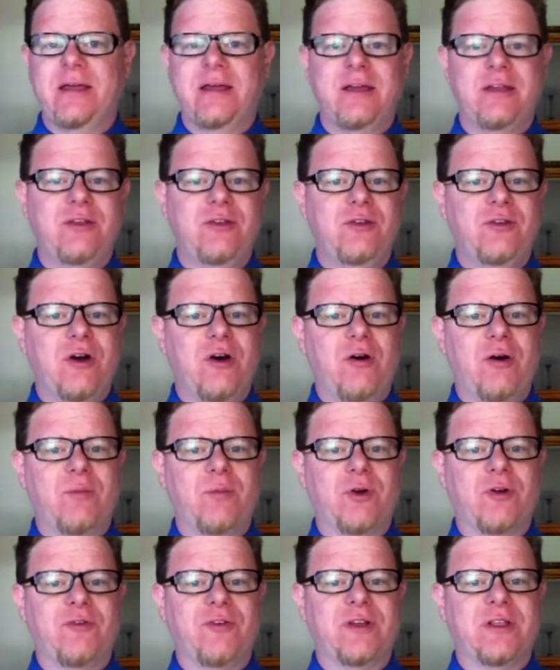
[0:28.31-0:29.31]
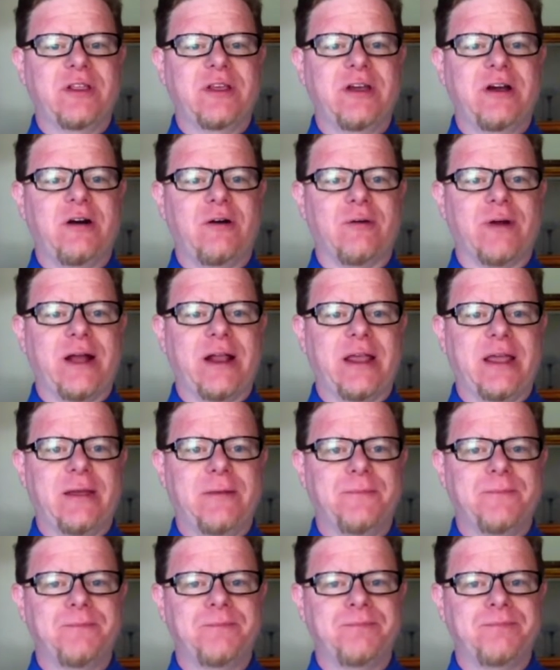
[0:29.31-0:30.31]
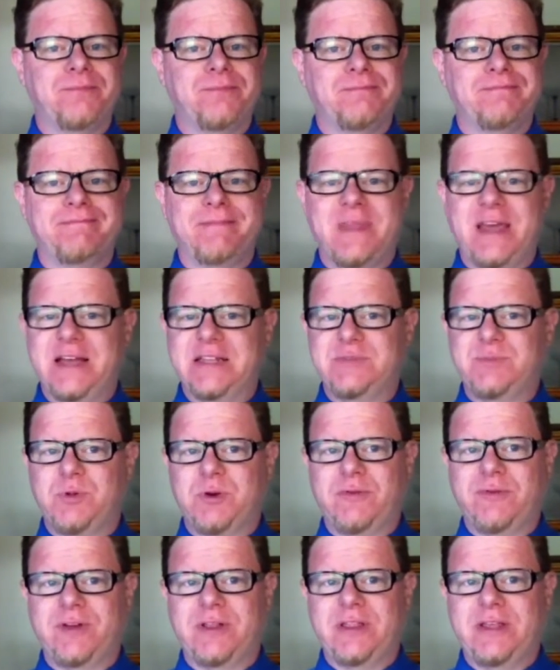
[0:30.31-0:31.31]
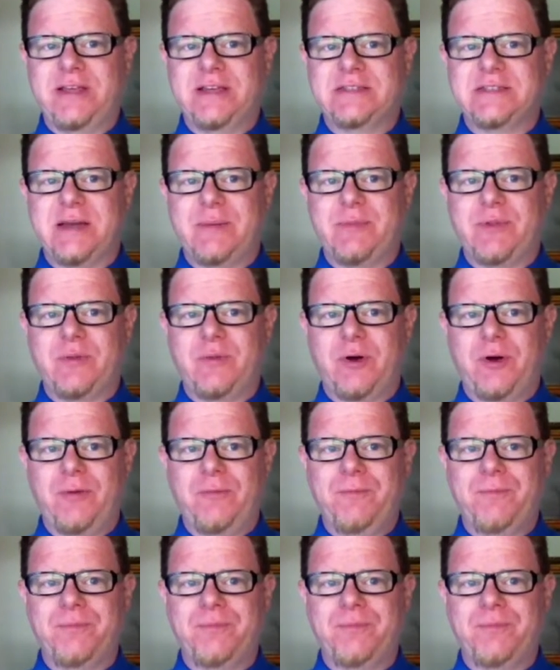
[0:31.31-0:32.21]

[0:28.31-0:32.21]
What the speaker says: and you know it perfectly already. That's perfectly acceptable.